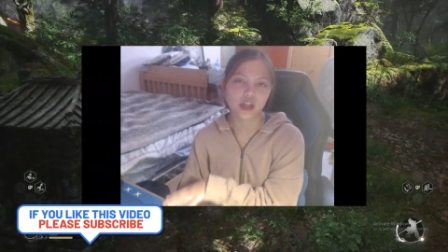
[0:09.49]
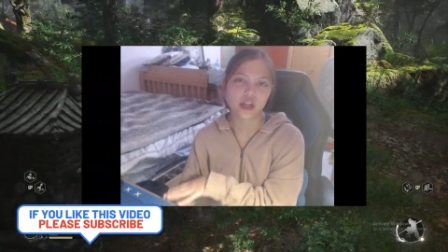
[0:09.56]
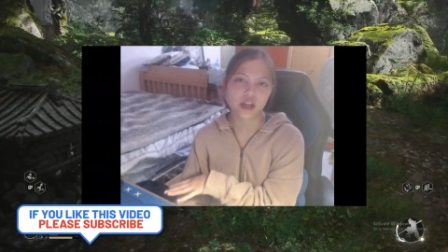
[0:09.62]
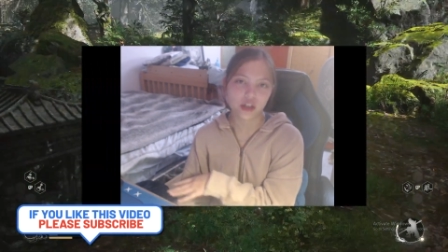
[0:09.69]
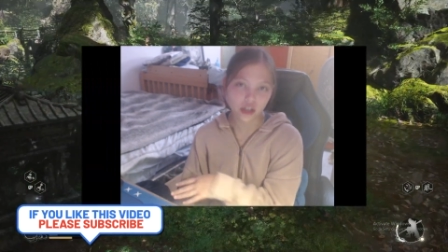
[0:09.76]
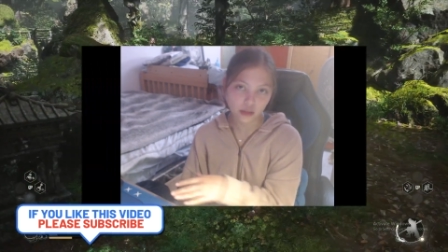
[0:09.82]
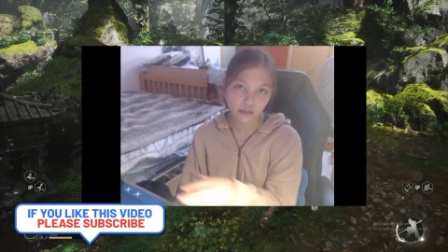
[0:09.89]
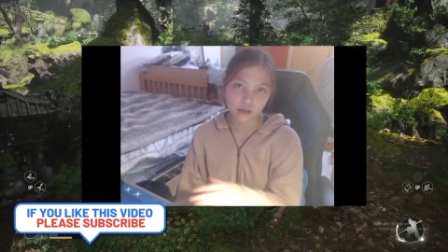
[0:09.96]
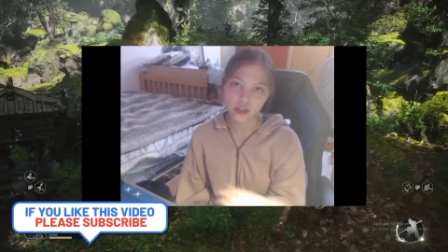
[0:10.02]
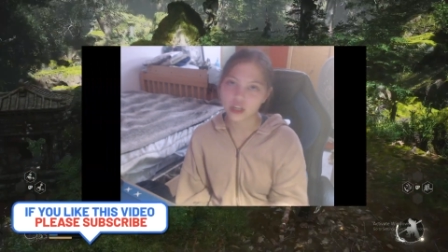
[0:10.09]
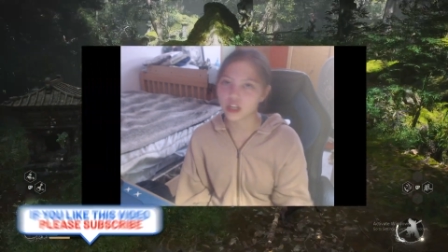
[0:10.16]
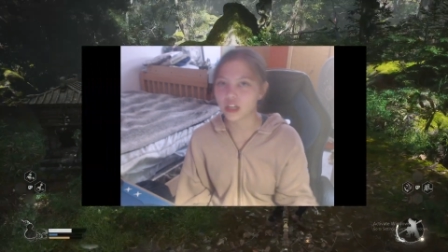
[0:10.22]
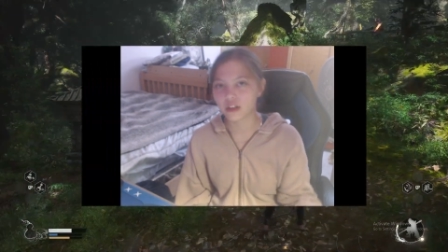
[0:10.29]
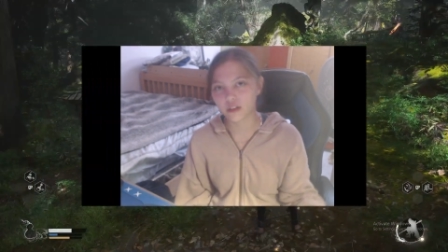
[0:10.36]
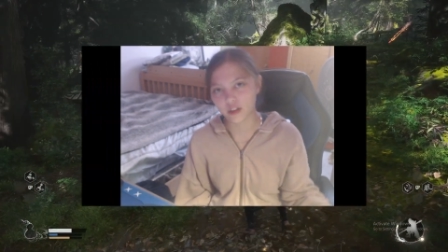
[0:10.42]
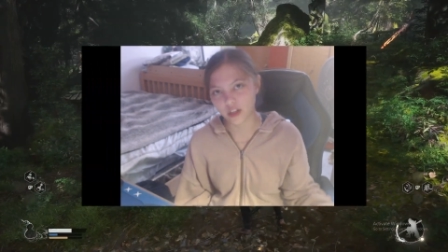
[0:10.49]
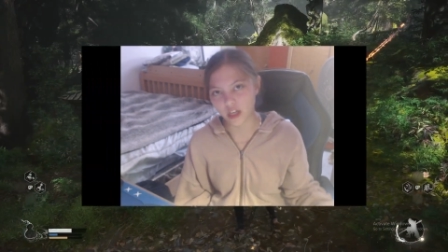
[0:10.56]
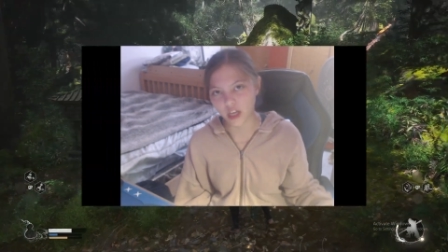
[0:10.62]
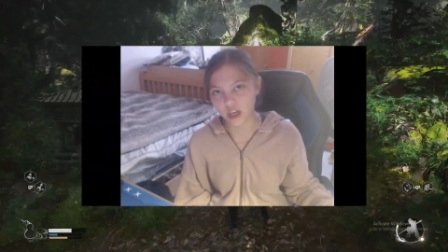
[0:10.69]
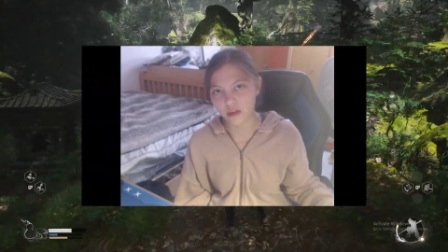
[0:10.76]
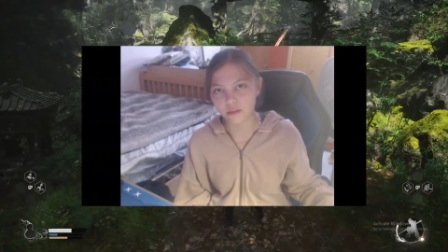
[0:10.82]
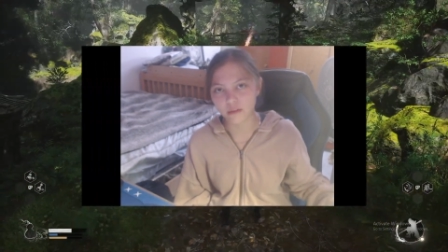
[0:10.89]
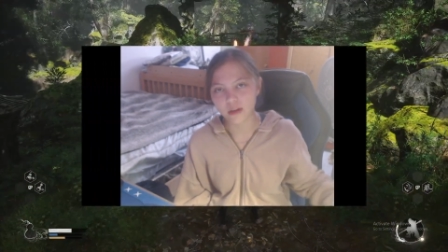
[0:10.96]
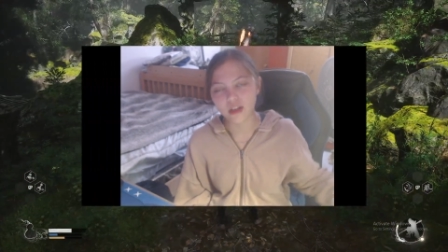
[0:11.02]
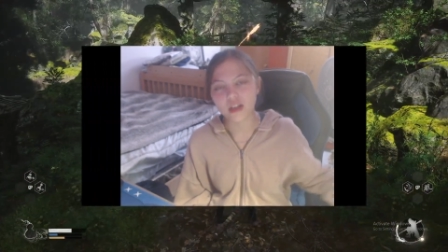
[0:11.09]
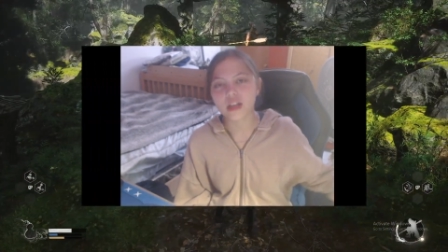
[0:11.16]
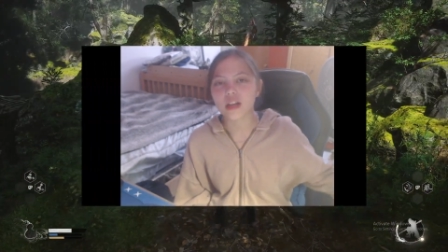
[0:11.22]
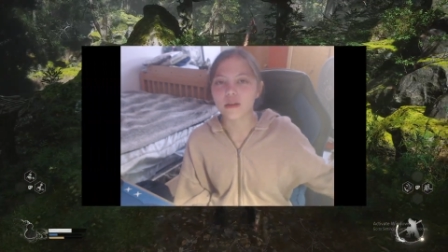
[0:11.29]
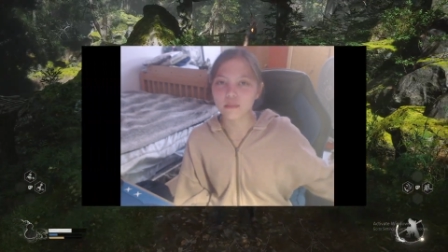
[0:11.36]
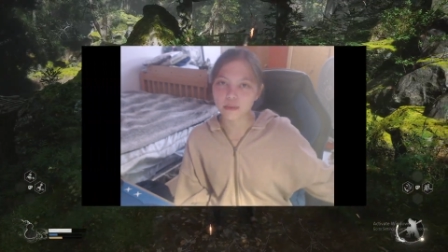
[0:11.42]
near the beginning of the game
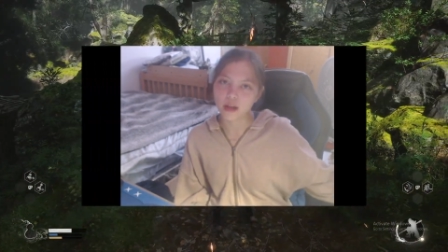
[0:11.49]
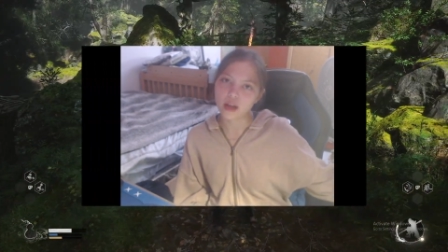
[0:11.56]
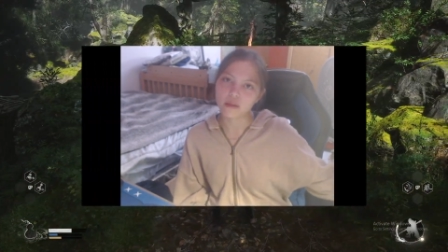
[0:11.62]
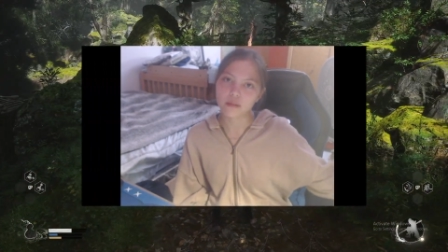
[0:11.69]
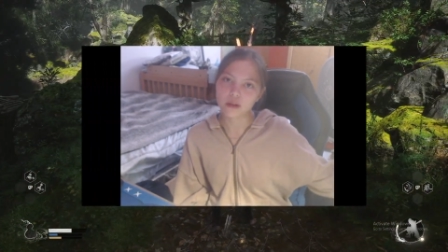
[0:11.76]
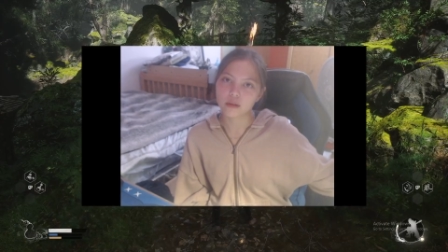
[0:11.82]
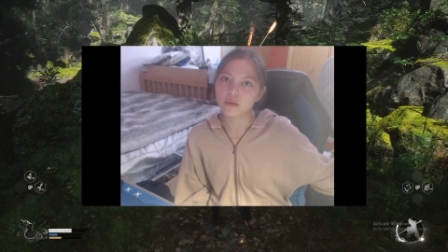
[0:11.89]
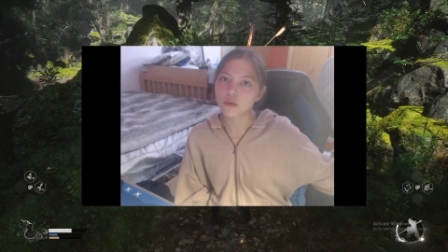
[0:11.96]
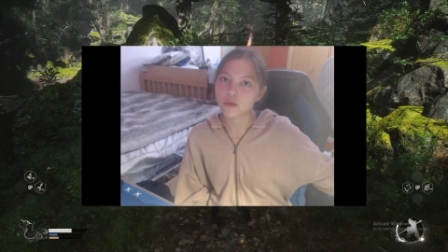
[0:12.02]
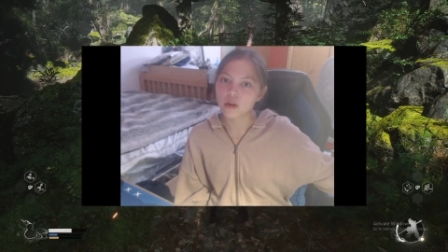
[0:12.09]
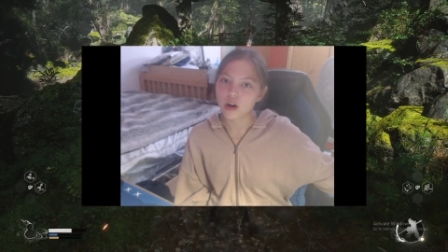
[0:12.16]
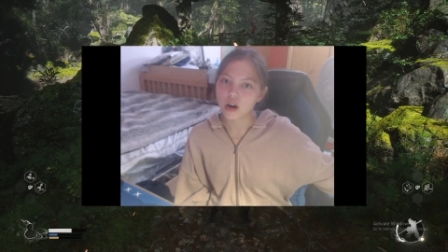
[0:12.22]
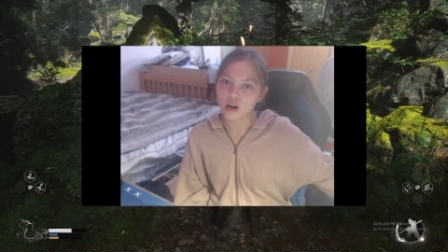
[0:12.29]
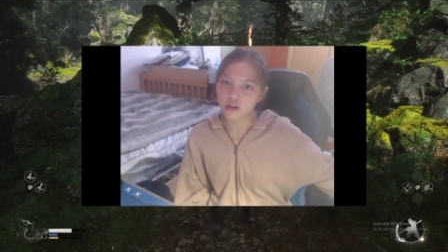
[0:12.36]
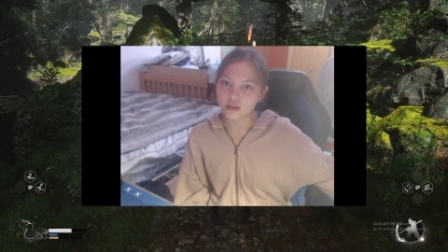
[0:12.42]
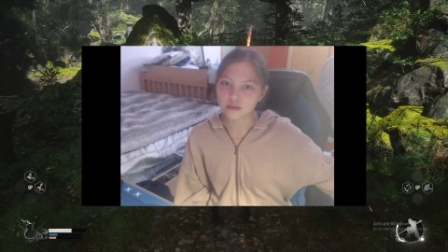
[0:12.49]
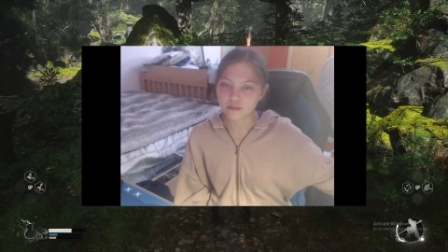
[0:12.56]
in Black Myth: Wukong.